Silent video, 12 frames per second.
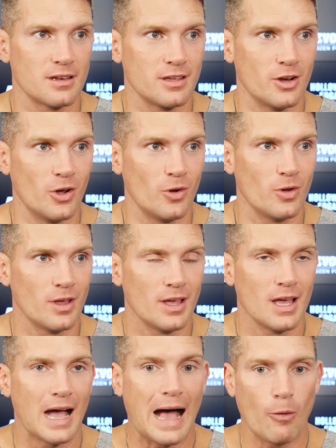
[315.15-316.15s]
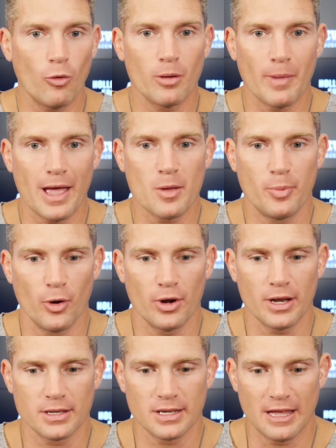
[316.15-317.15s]
You know, I want my
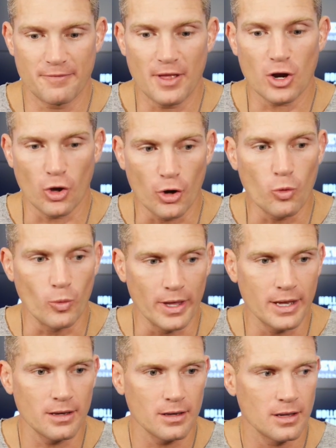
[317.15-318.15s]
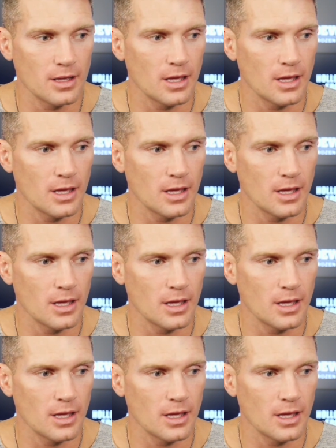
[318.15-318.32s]
opponent, if they're going to win,